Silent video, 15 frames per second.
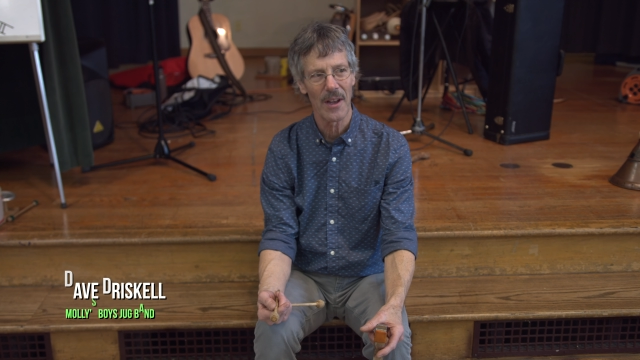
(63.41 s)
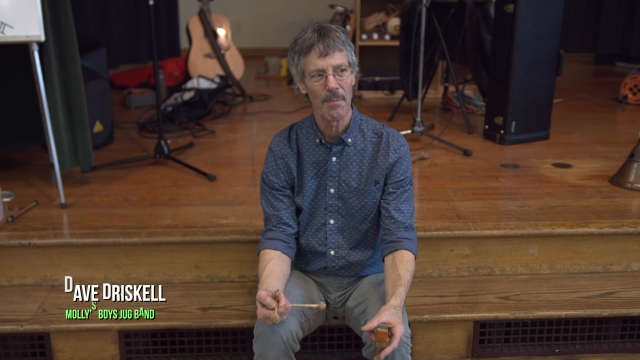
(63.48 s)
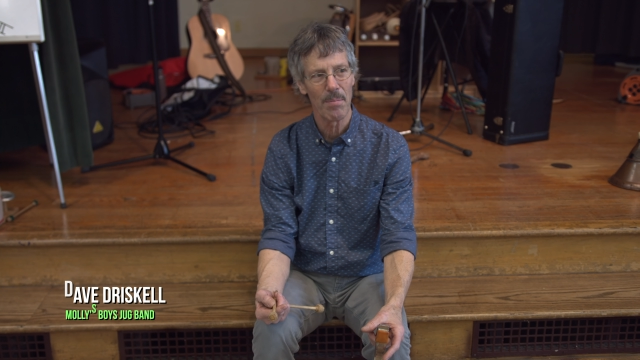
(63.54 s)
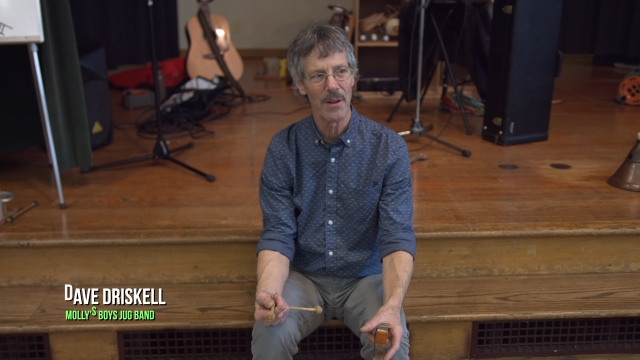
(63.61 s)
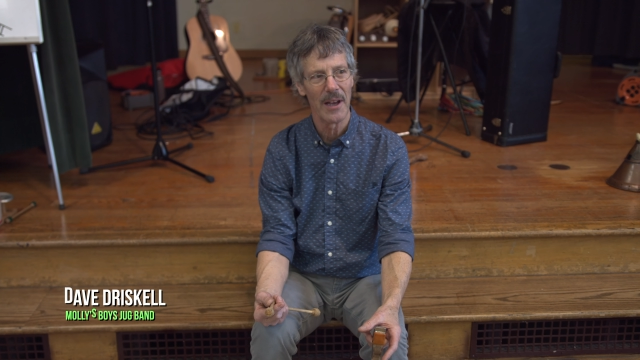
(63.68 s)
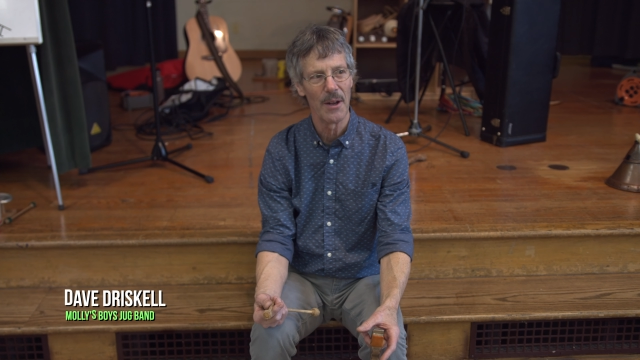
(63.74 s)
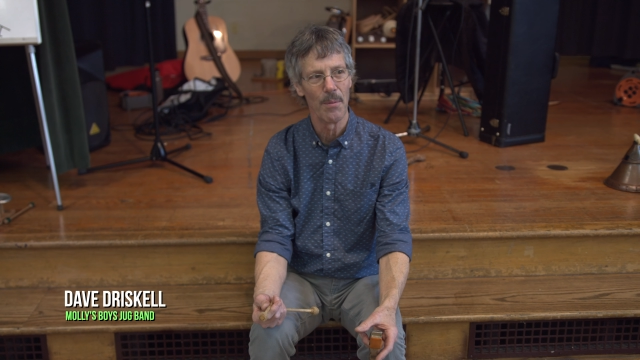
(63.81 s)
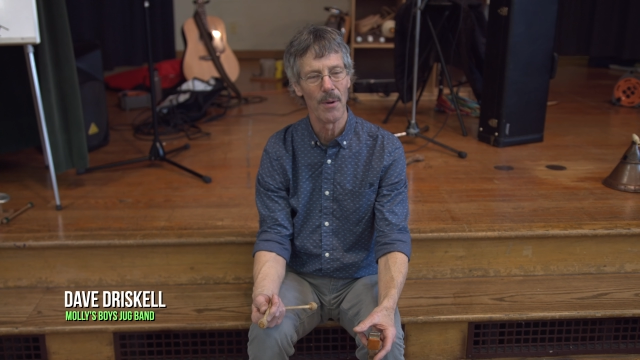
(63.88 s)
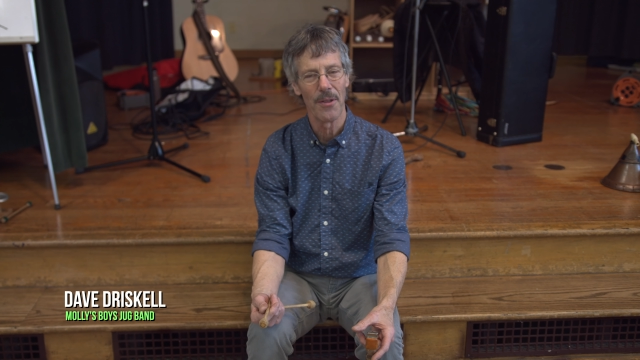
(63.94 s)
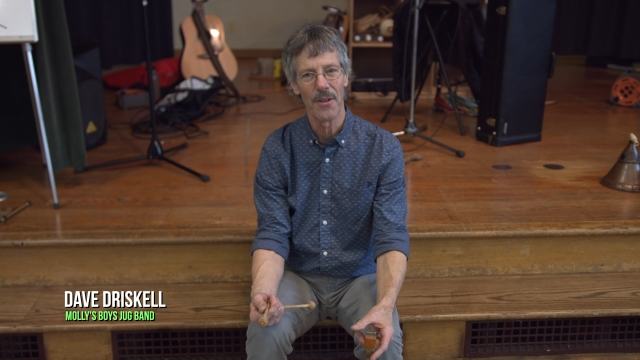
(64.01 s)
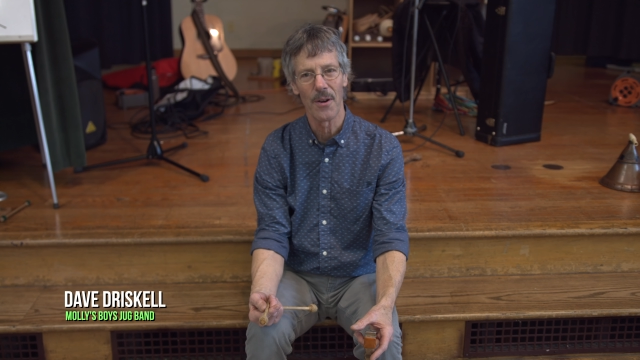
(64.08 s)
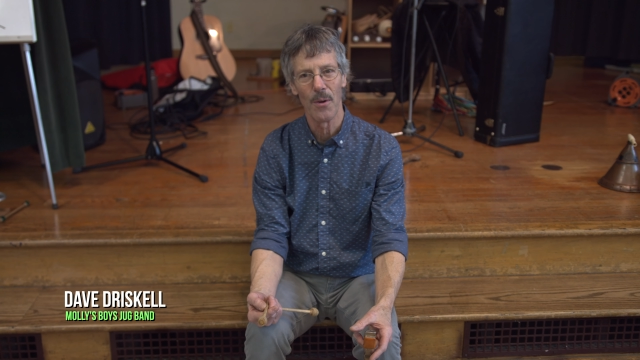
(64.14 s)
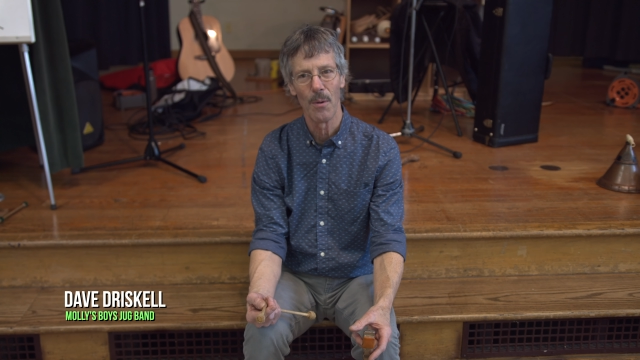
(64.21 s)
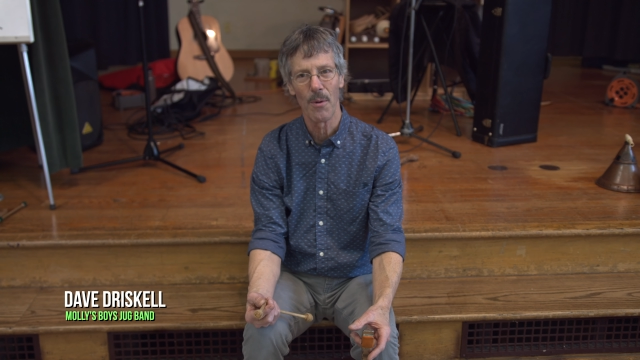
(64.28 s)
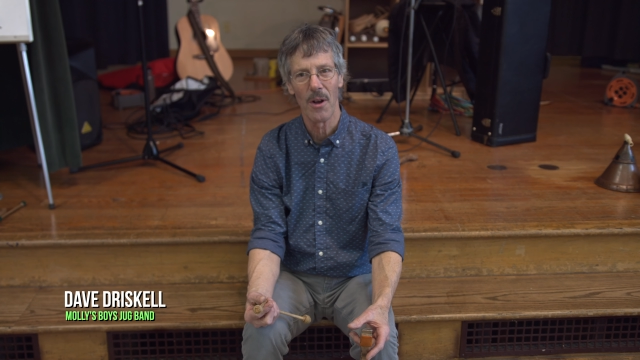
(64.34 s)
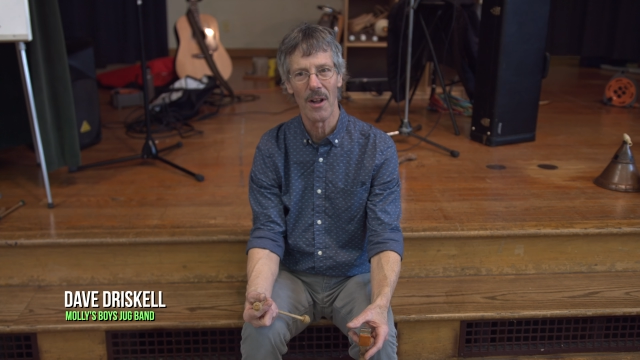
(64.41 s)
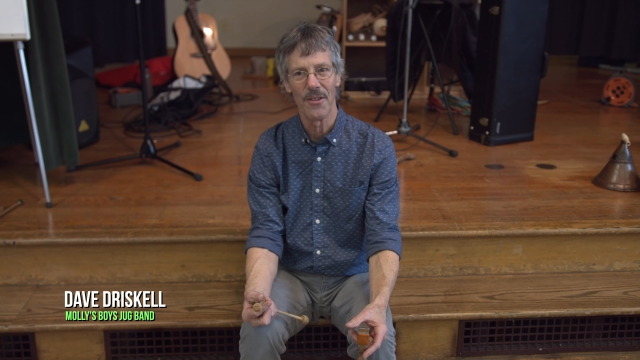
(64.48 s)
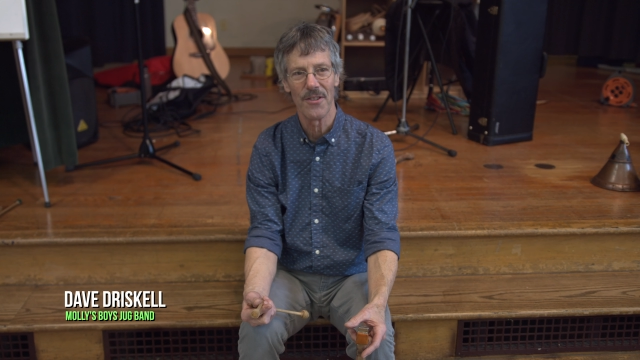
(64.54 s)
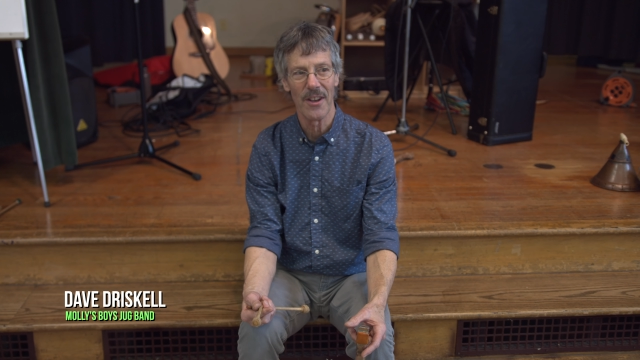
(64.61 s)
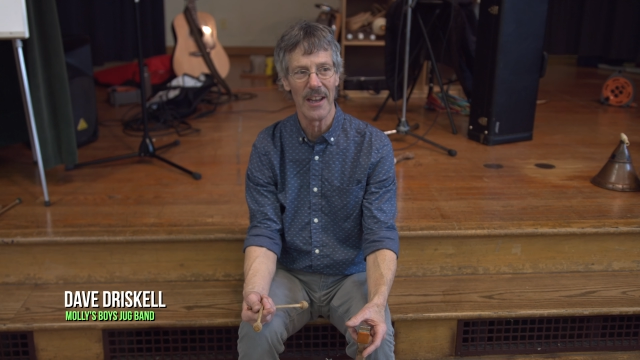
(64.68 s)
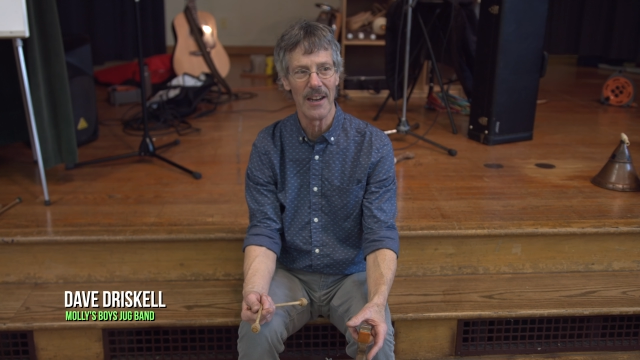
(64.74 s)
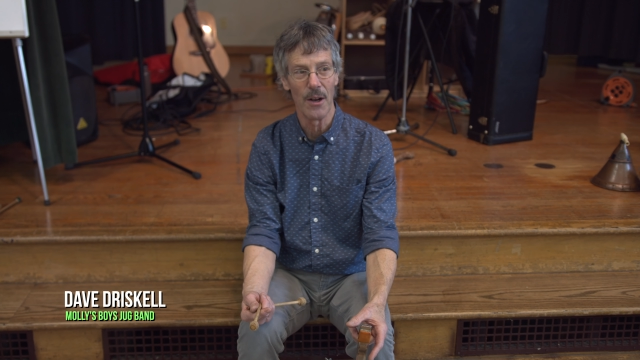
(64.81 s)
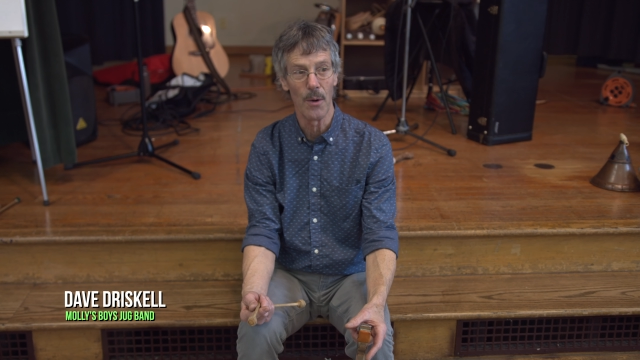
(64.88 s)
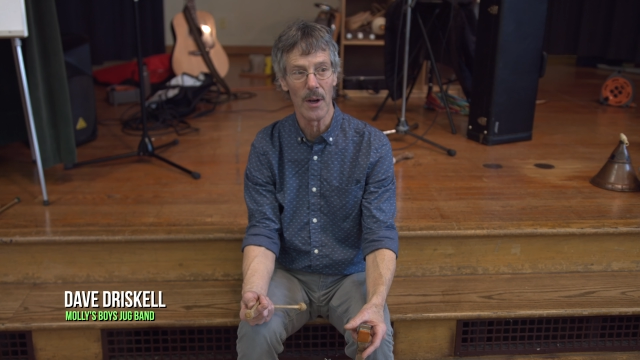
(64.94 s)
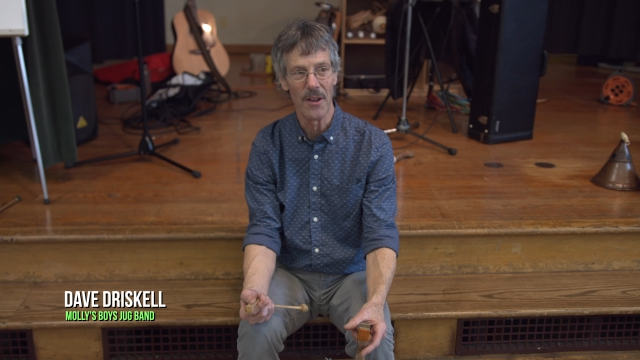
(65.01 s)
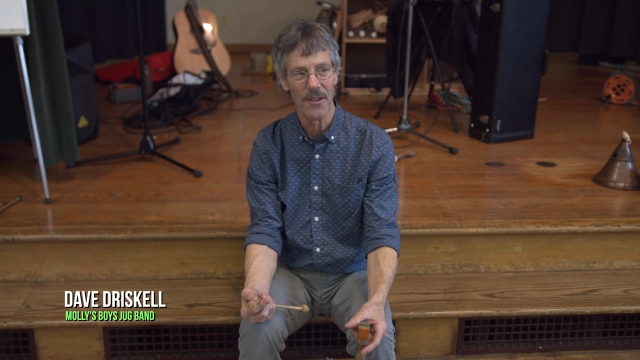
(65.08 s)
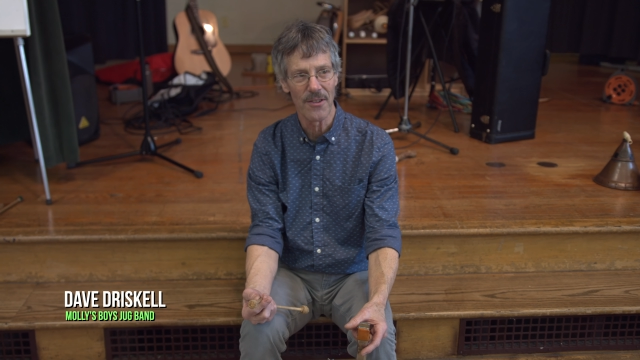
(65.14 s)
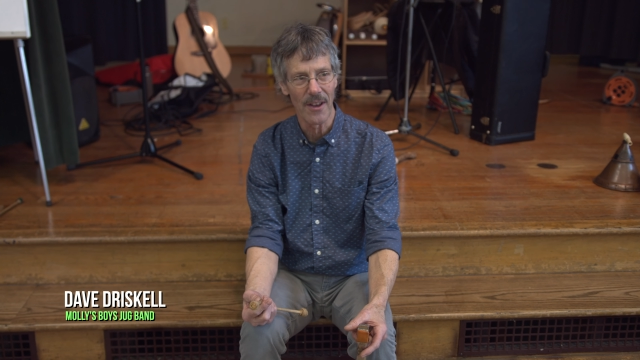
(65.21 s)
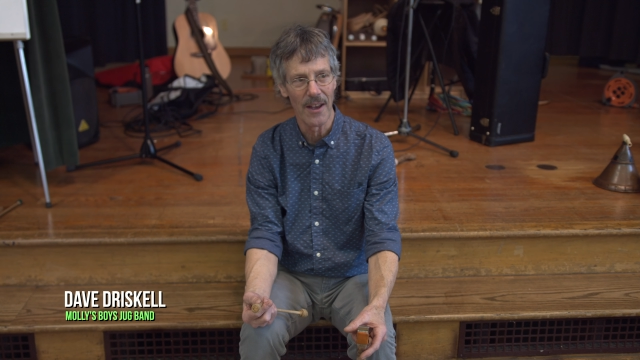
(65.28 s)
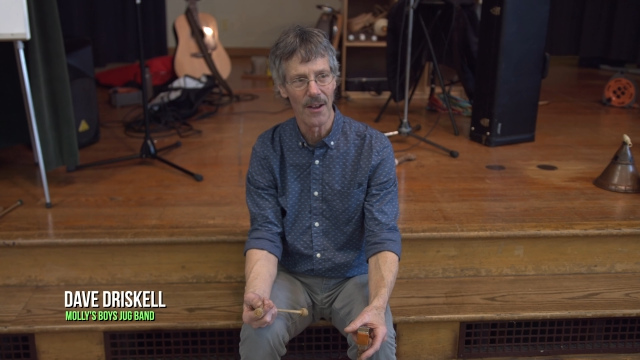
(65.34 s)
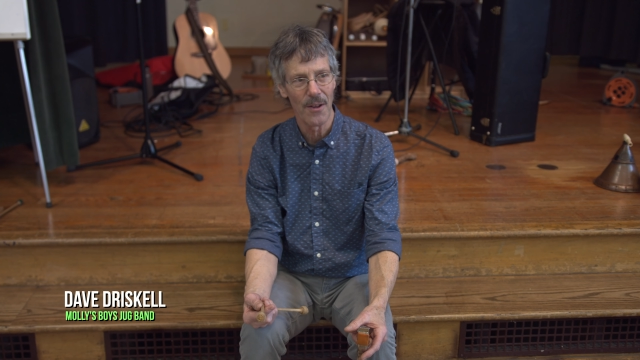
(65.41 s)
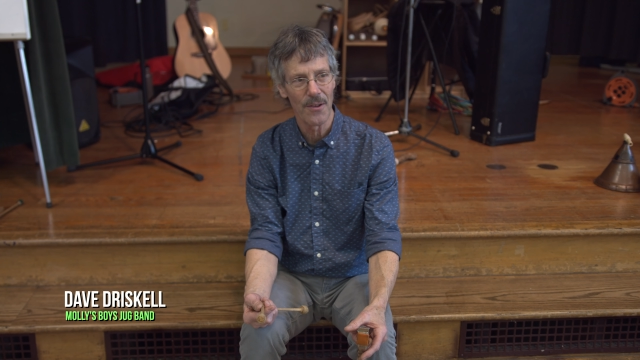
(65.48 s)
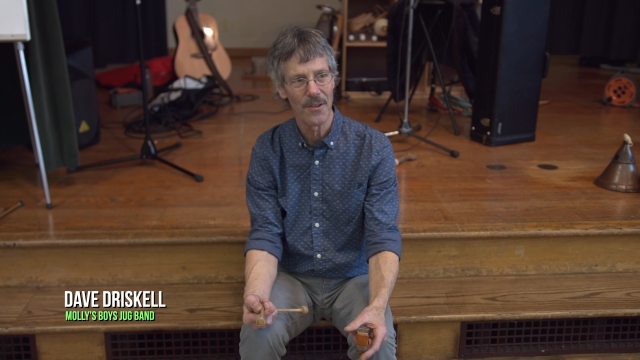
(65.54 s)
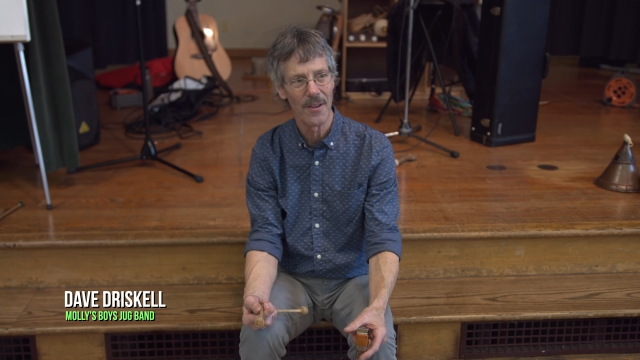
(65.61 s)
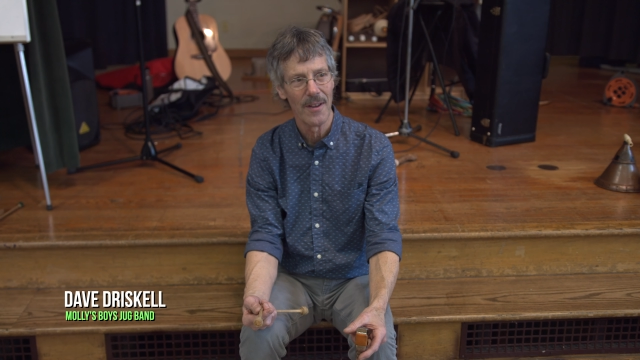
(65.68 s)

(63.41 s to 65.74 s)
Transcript: I played with a group called Sadie Green Sales,